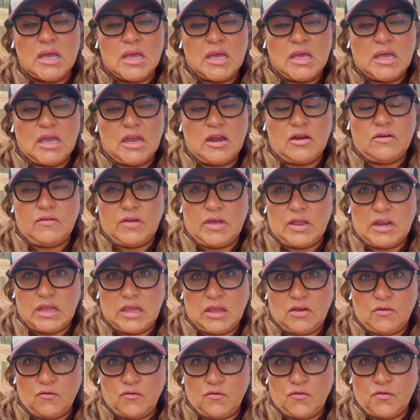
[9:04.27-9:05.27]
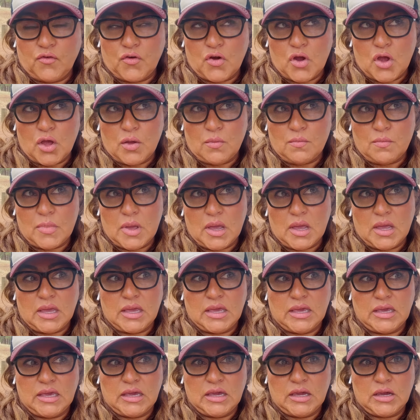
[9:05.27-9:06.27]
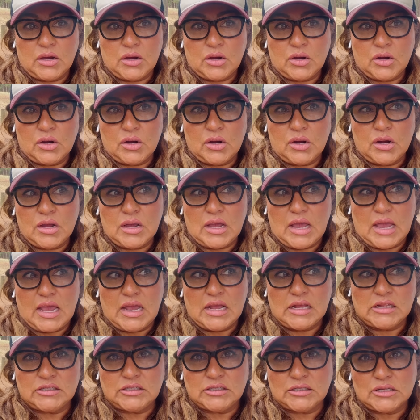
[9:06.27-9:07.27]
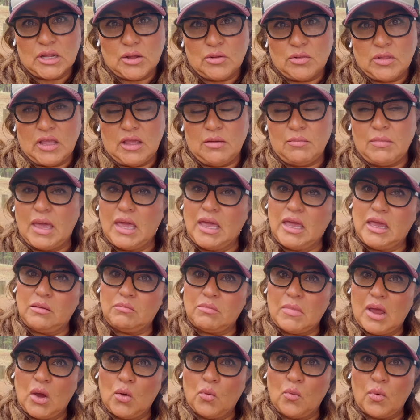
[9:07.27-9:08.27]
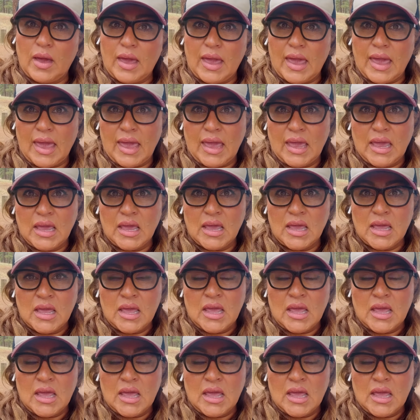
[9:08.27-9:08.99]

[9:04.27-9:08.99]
caravanning from here and slowly making my way